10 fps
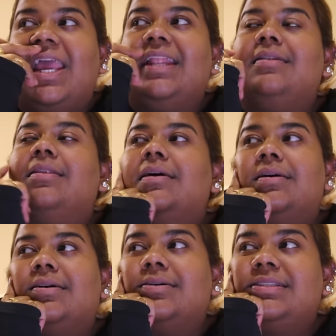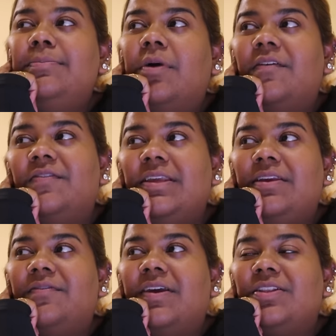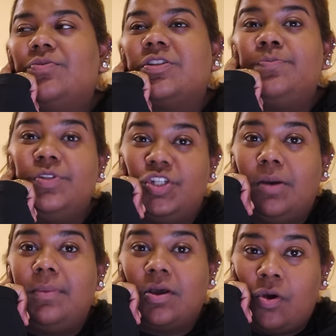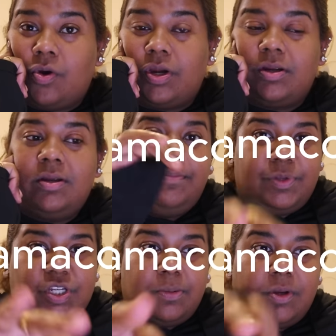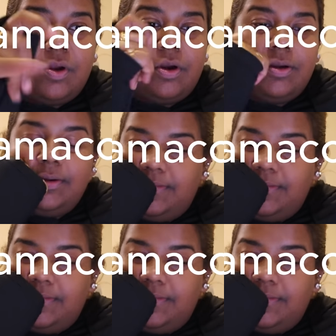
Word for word: and the theme of the event was pajama core pajama core